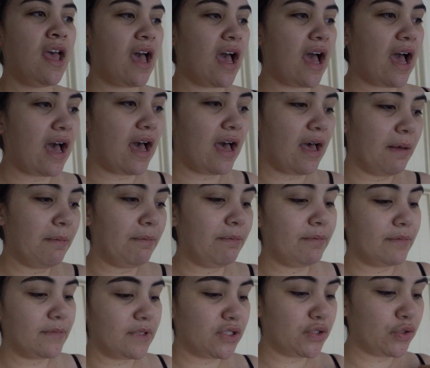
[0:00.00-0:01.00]

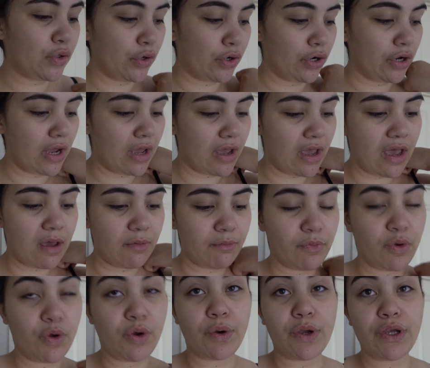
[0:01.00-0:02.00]
So
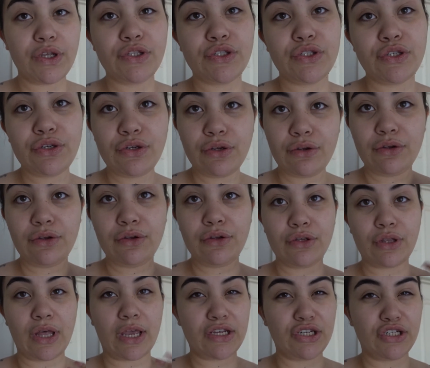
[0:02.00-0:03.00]
I'm going to
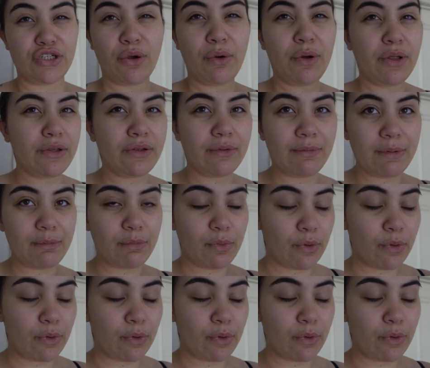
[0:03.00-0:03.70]
like show it a little bit